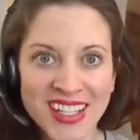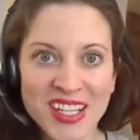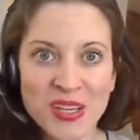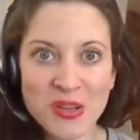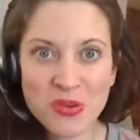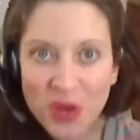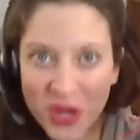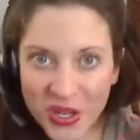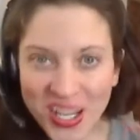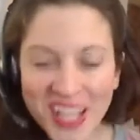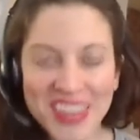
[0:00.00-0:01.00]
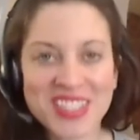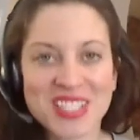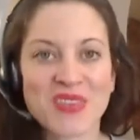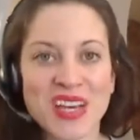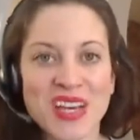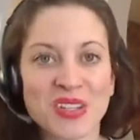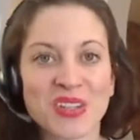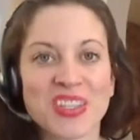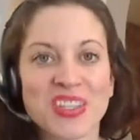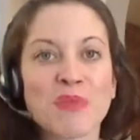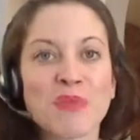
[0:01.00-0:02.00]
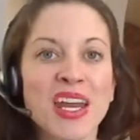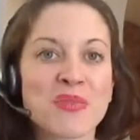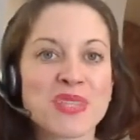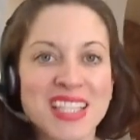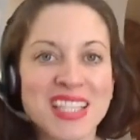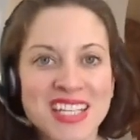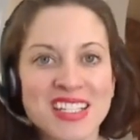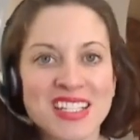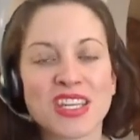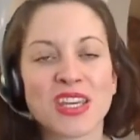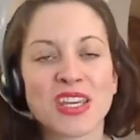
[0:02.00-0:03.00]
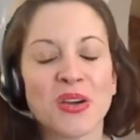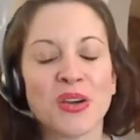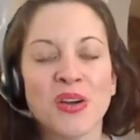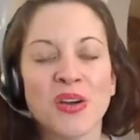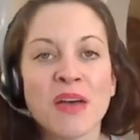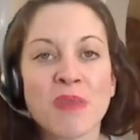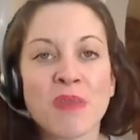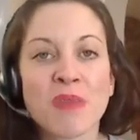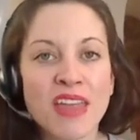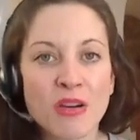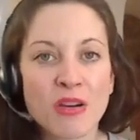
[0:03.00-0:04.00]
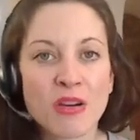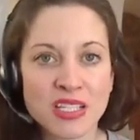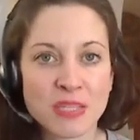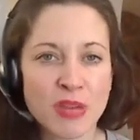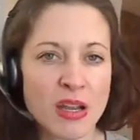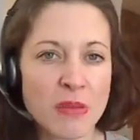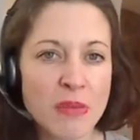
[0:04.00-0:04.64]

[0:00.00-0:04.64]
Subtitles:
You are not this vessel. This body was lent to you by the Holy Spirit,